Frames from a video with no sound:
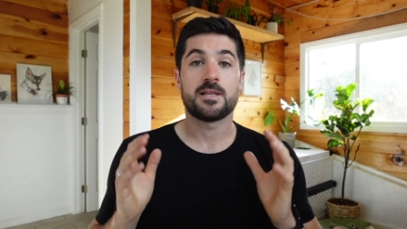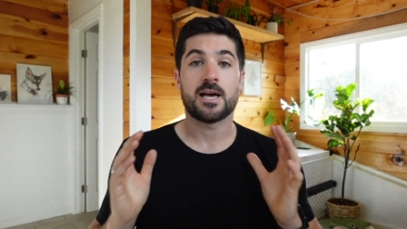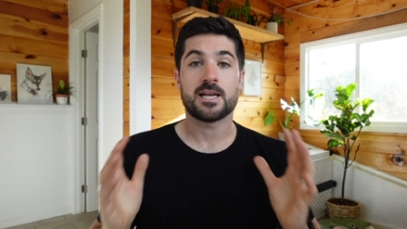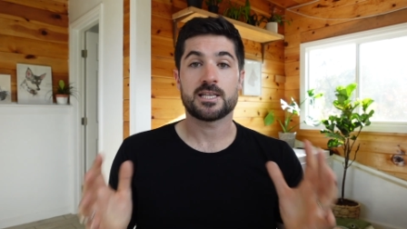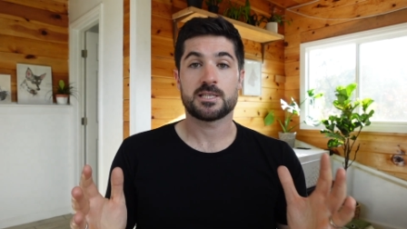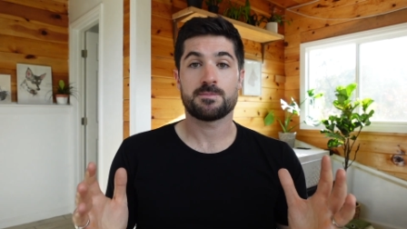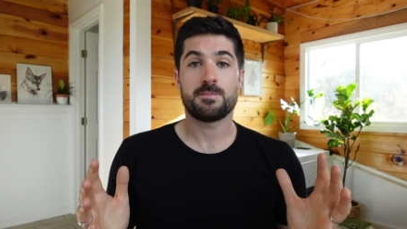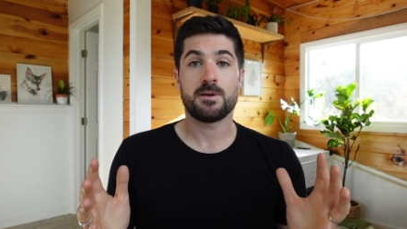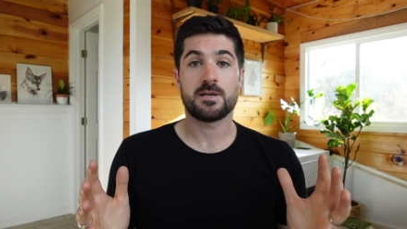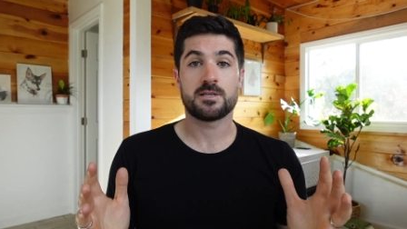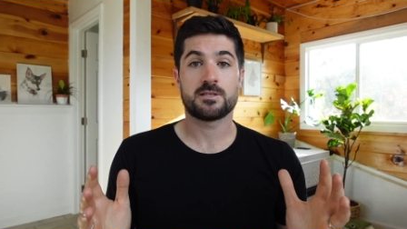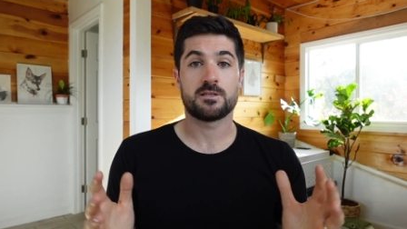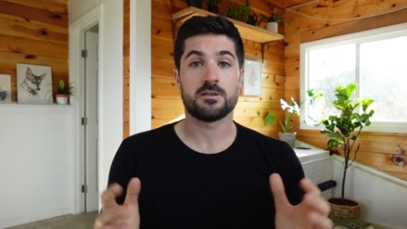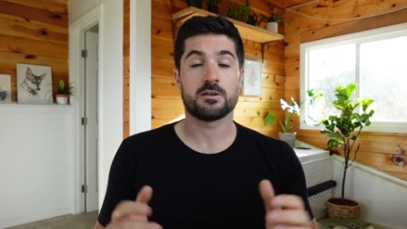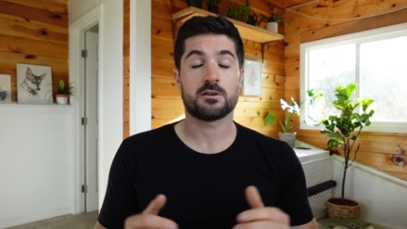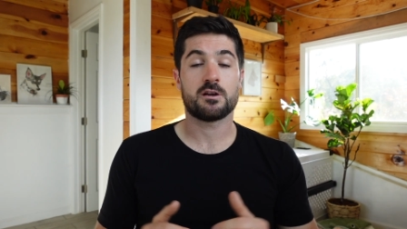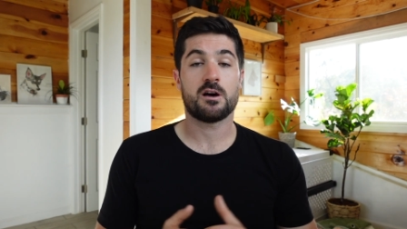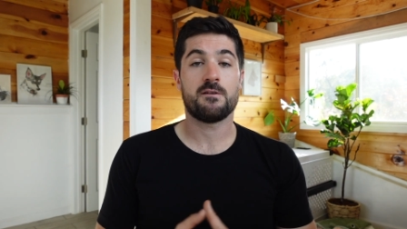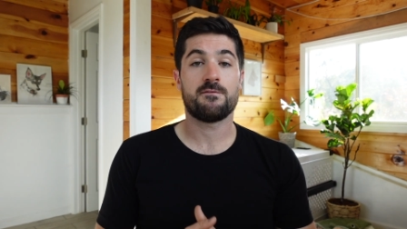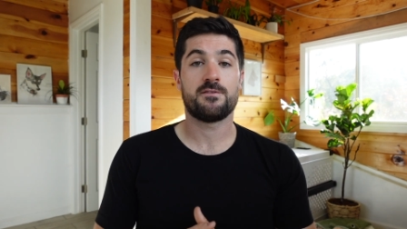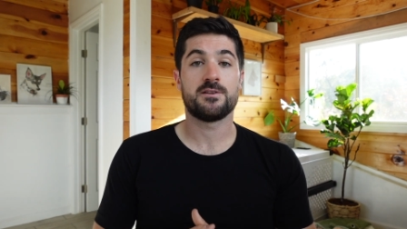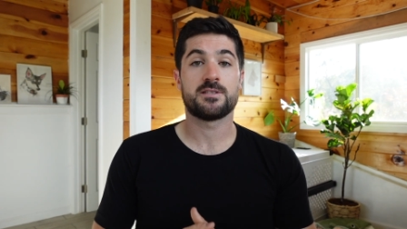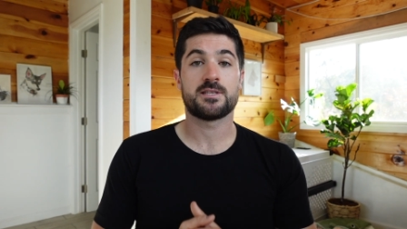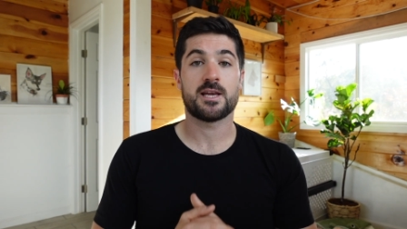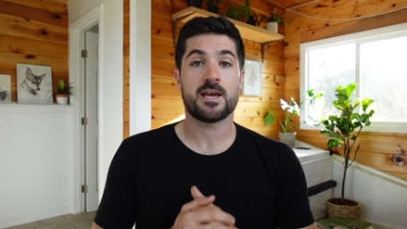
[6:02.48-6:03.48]
That speaks to the
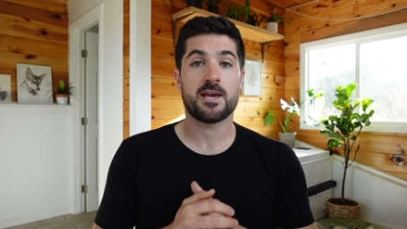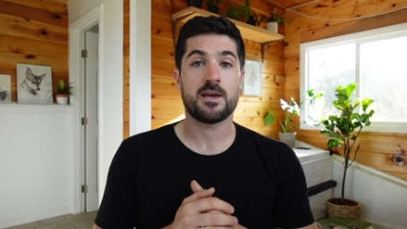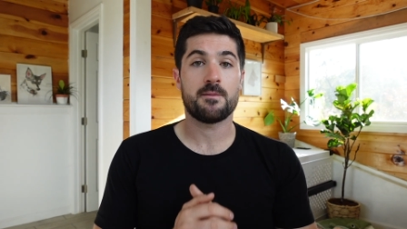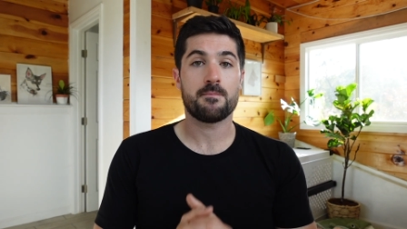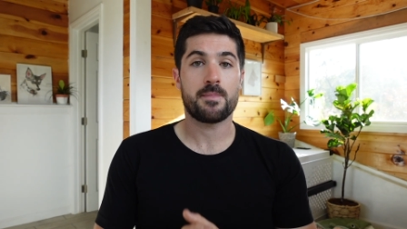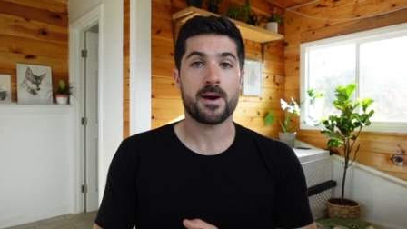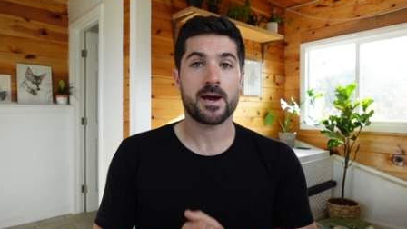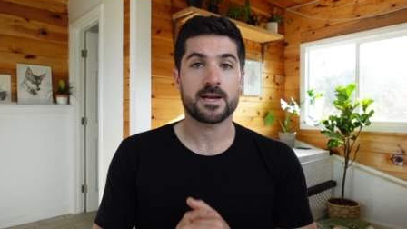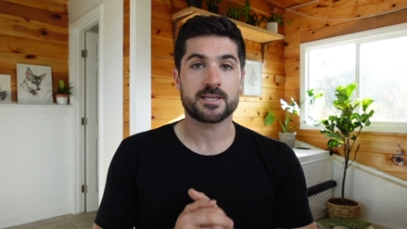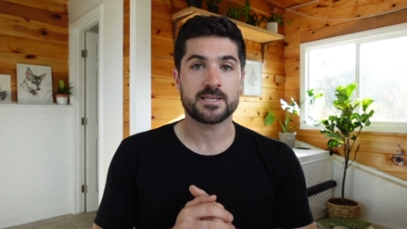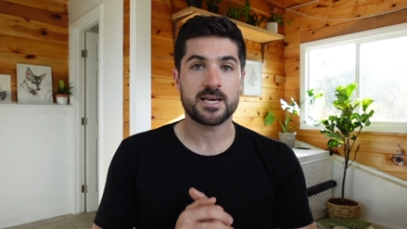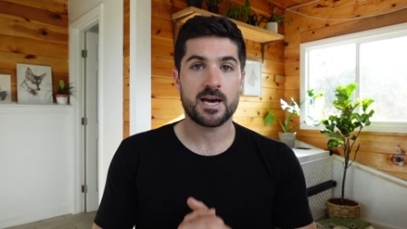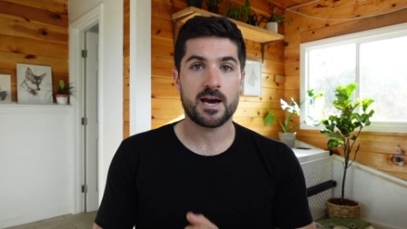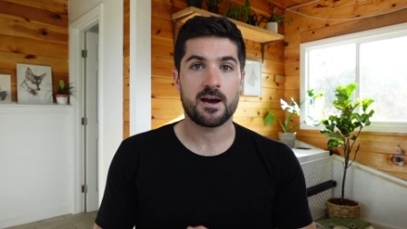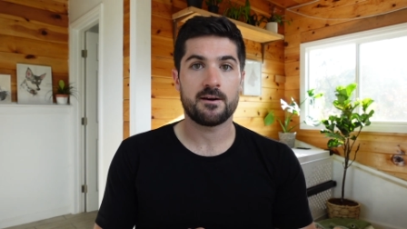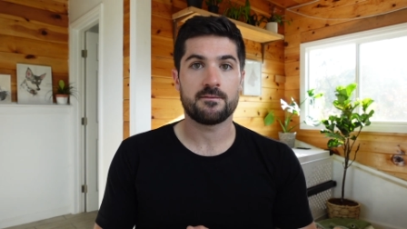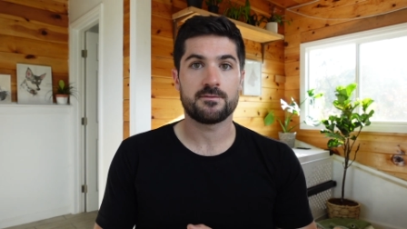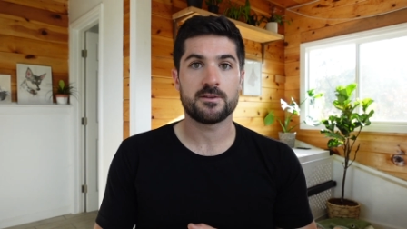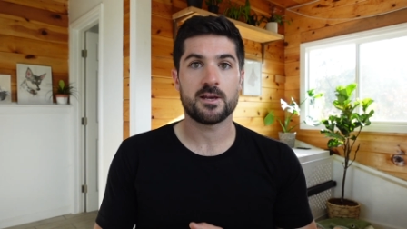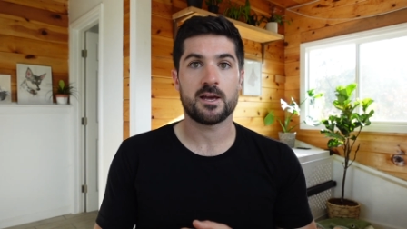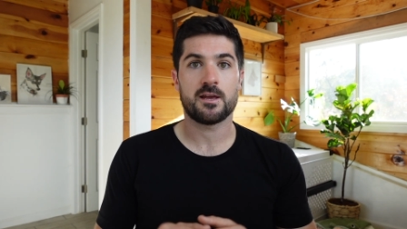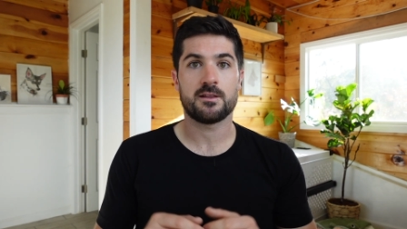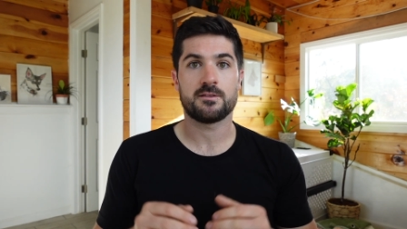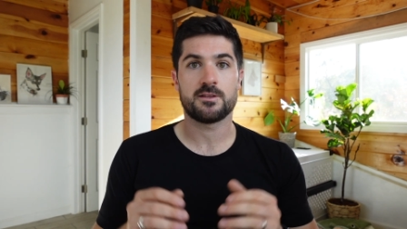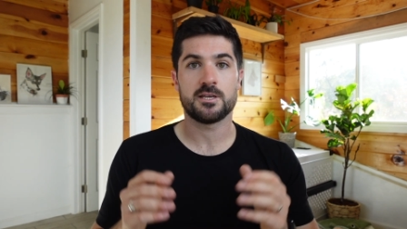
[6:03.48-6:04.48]
confidence that Impact have
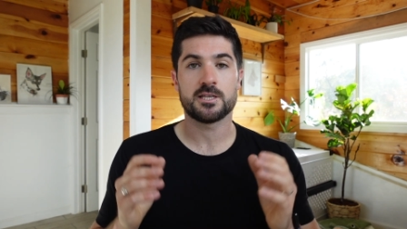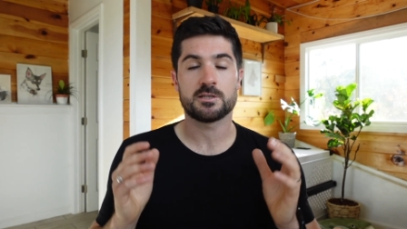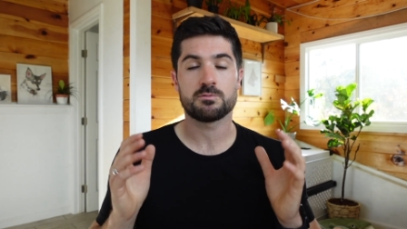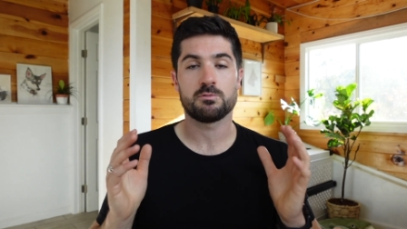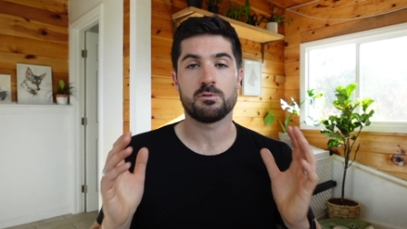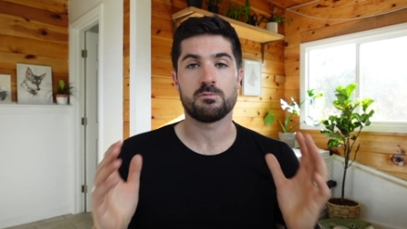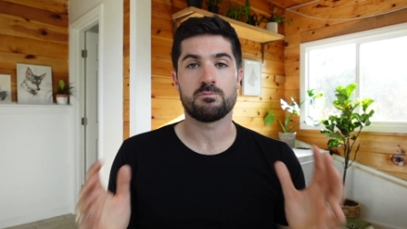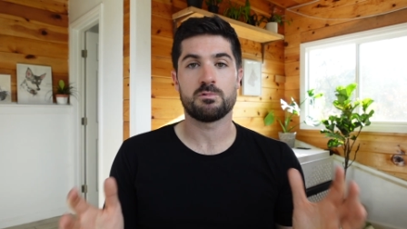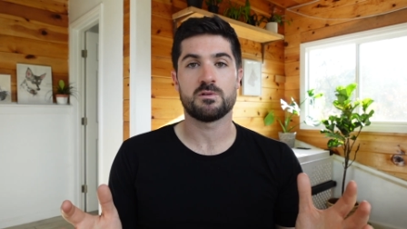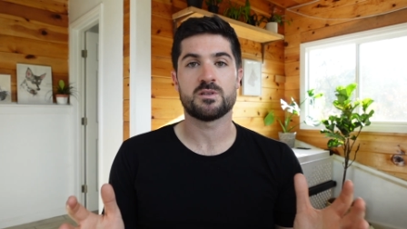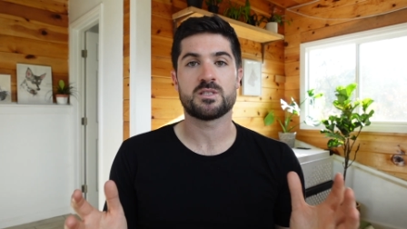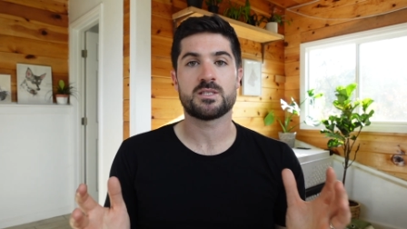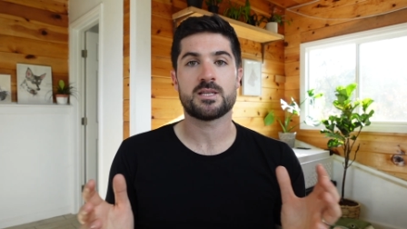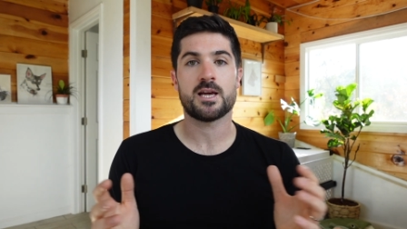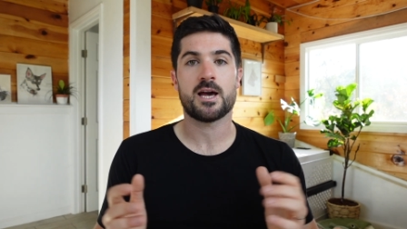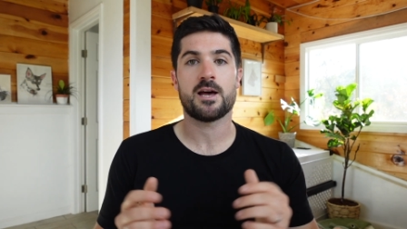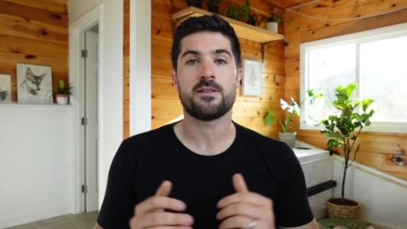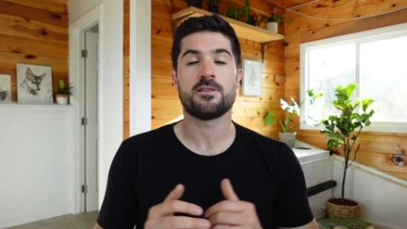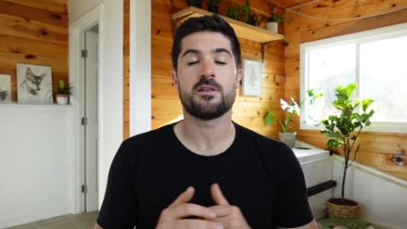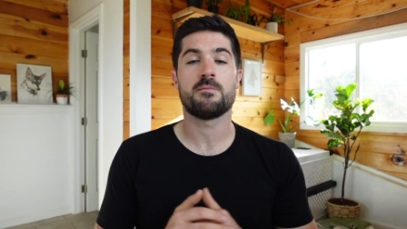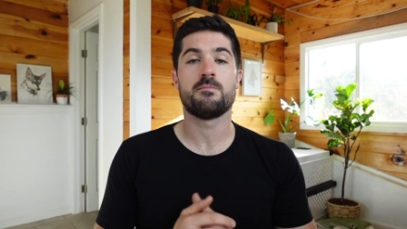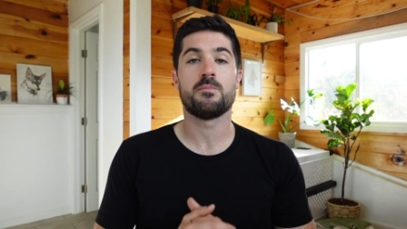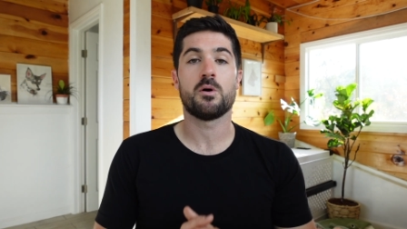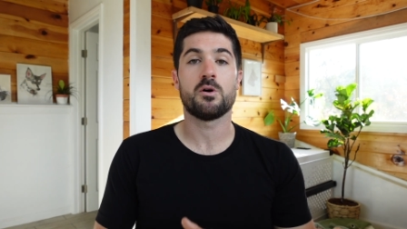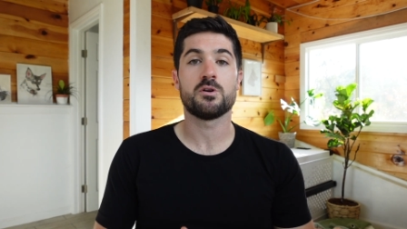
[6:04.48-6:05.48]
that this will
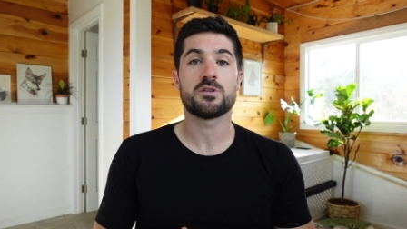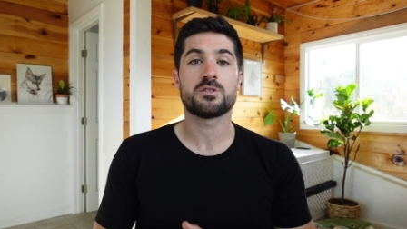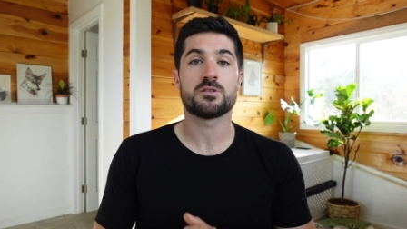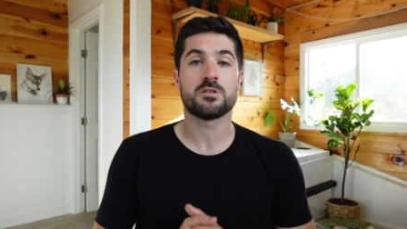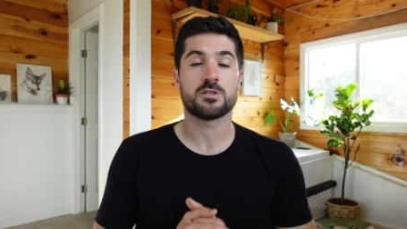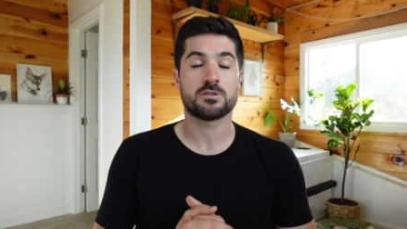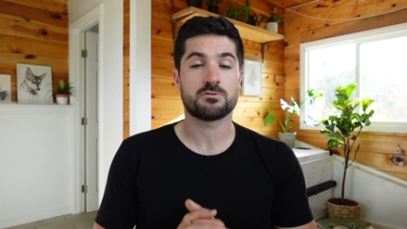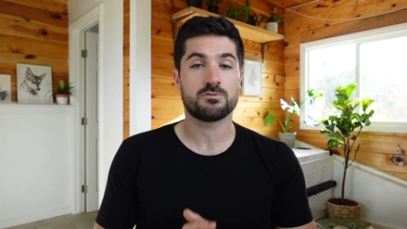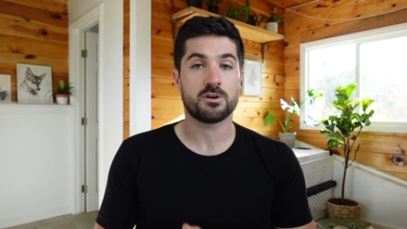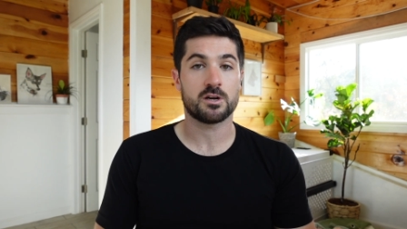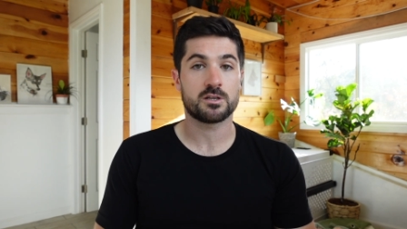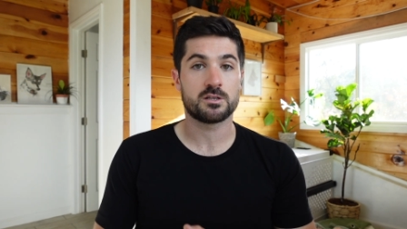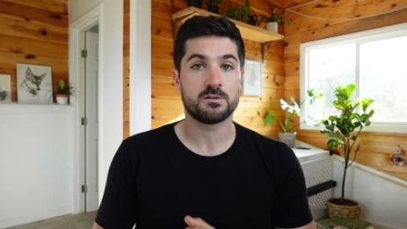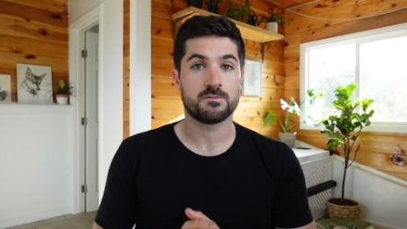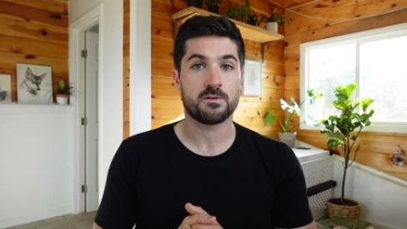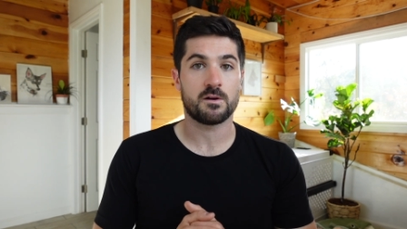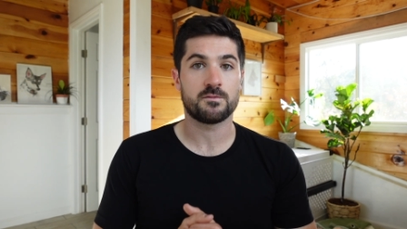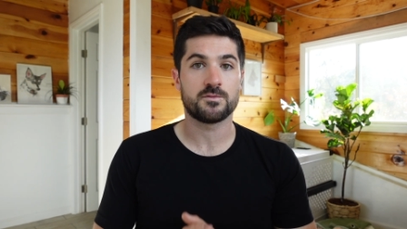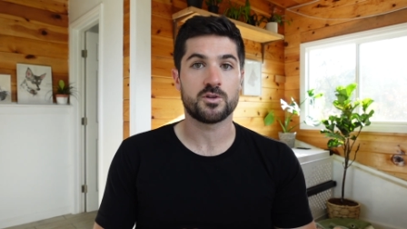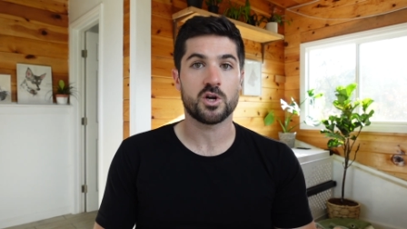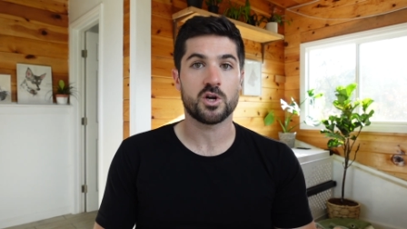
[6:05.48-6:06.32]
withstand the most destructive of